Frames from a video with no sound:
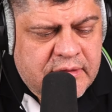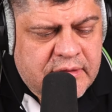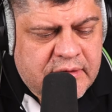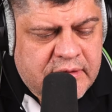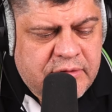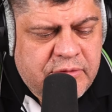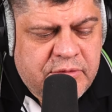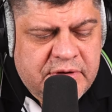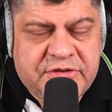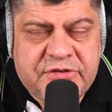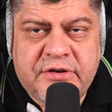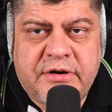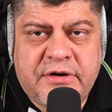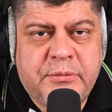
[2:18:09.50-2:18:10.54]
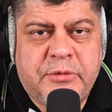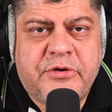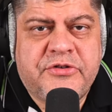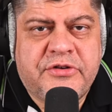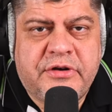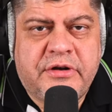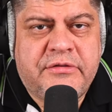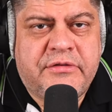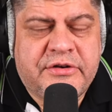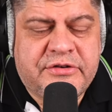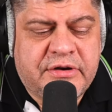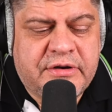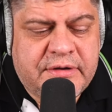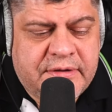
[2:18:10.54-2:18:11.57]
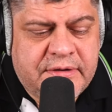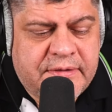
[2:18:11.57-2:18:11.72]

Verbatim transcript: The new elites are emerging in Russia.